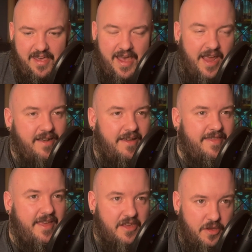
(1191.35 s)
and I
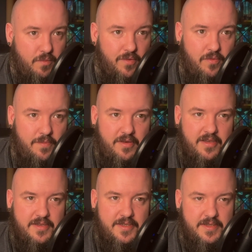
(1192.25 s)
thank you all
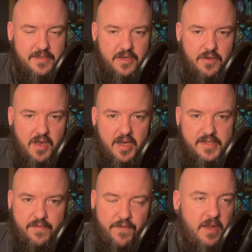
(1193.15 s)
because you guys
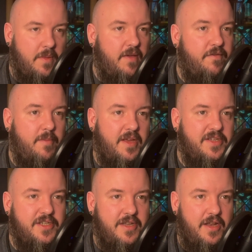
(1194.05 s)
feed me
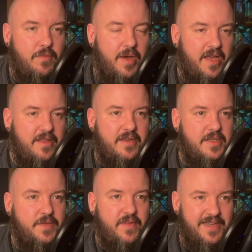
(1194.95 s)
information in a way that
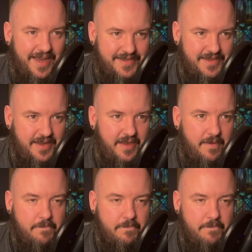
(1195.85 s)
is fantastic.